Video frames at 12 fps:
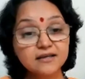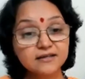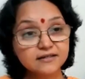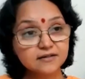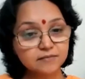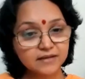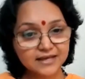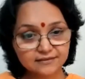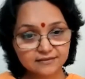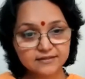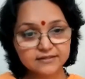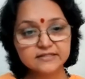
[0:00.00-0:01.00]
Yanam,
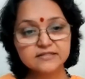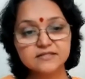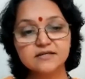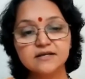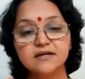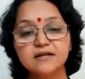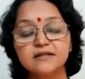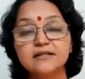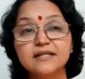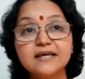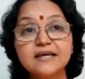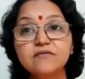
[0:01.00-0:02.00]
ethics
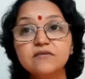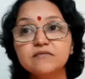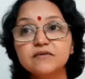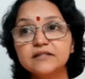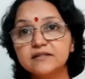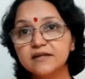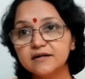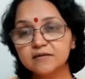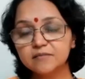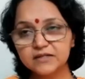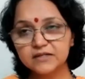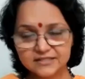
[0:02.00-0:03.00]
Deva
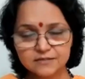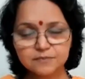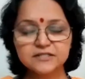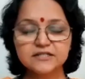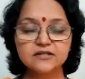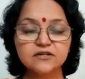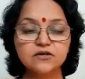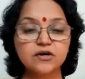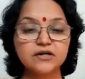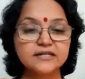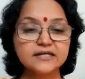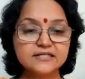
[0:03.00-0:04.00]
Vidyam, in this particular
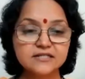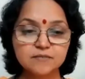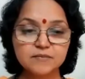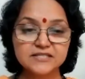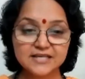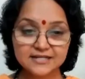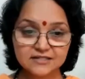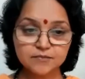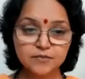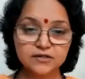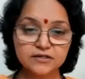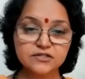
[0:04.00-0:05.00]
context, means
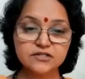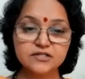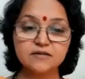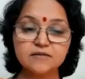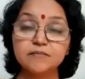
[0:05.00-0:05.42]
etymology.